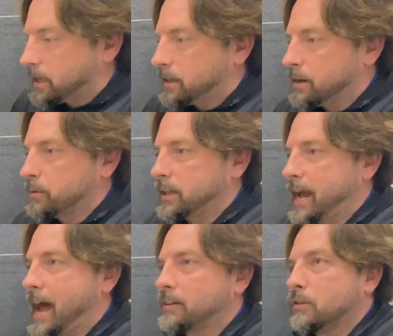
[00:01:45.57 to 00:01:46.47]
anything with the
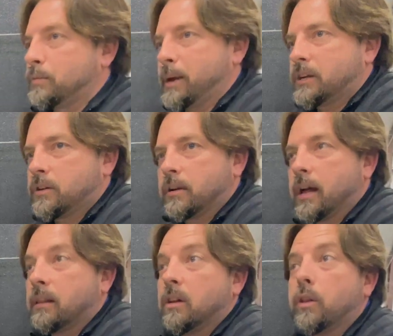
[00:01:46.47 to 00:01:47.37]
axles. Make sure
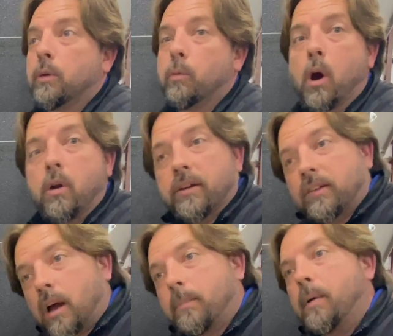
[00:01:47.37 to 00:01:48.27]
nothing on the road has
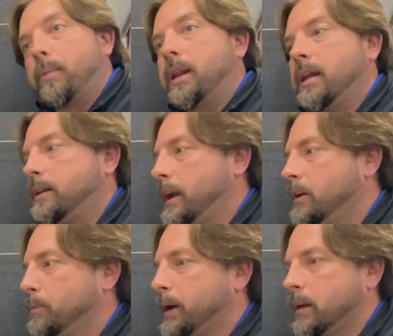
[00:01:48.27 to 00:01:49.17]
come up and hit the
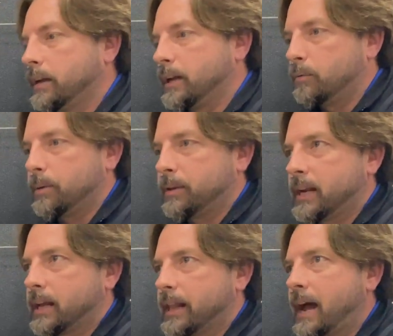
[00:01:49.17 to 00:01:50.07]
underbelly and ripped
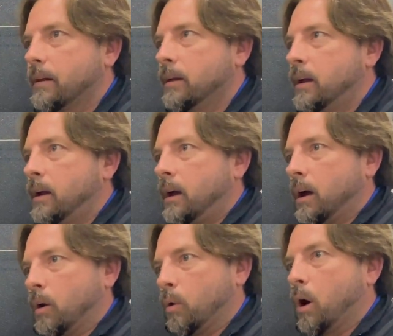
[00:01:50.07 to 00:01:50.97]
any of that
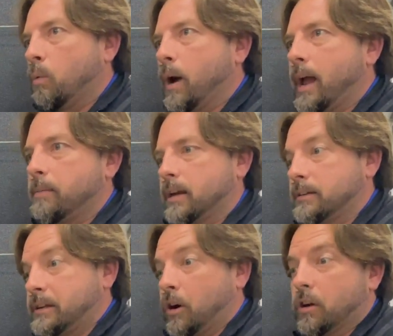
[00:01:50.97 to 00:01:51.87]
away,
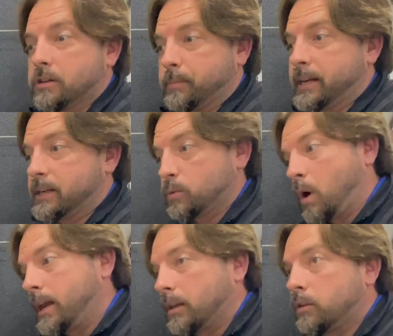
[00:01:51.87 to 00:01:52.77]
because there are some things
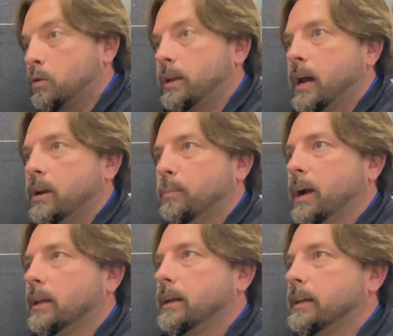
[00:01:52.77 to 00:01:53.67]
running through the
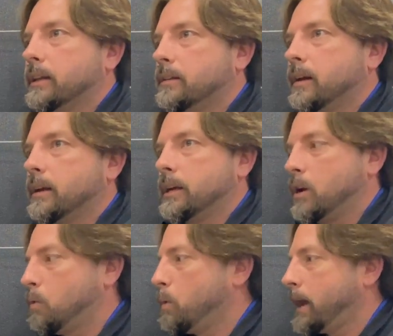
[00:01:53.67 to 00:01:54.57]
underbelly that you
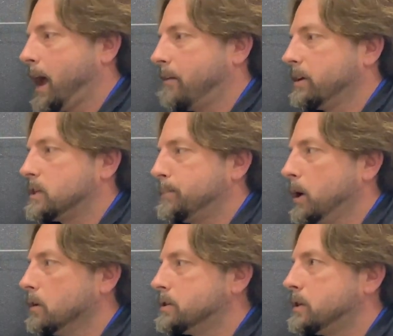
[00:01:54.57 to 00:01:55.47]
don't want to have
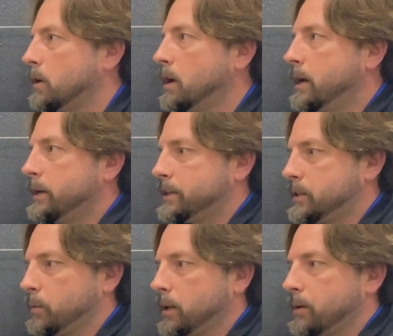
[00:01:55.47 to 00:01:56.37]
exposed. So
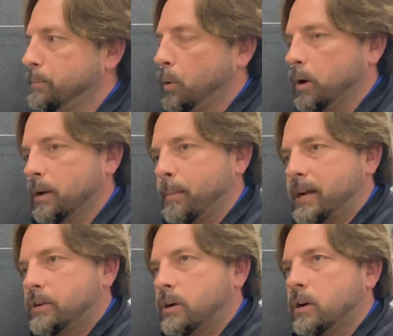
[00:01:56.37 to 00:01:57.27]
just really important to
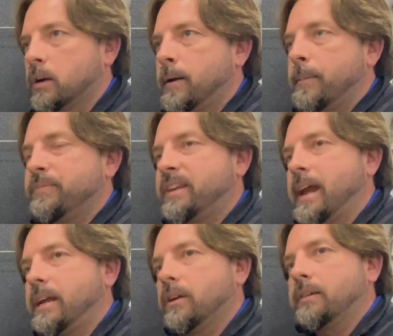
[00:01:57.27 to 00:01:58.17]
make sure,
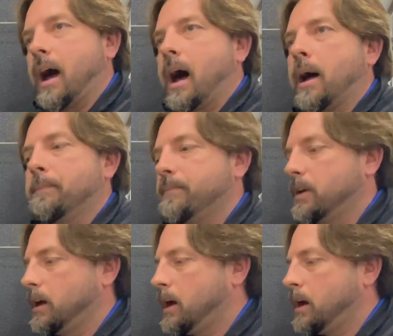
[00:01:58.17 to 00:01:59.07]
take your time
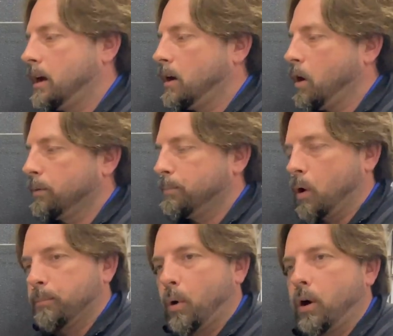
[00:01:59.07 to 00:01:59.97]

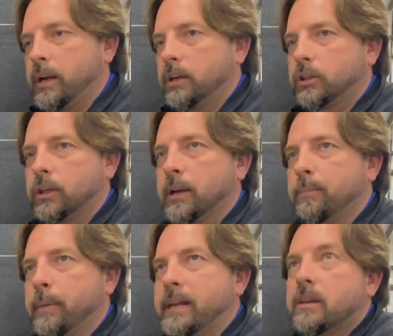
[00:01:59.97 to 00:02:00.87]
on part of your trip.
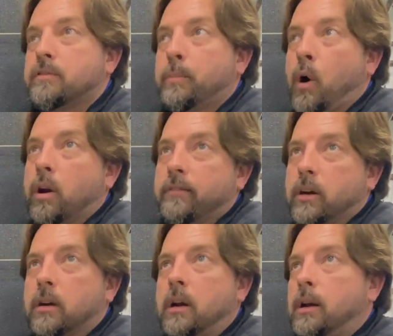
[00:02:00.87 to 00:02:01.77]
Make this part of
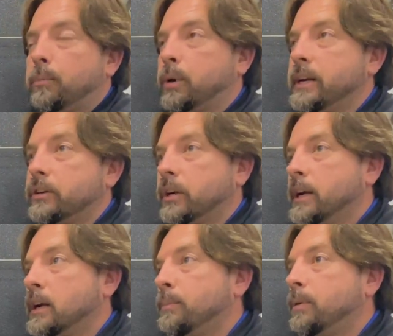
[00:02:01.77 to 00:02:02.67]
your pre-trip,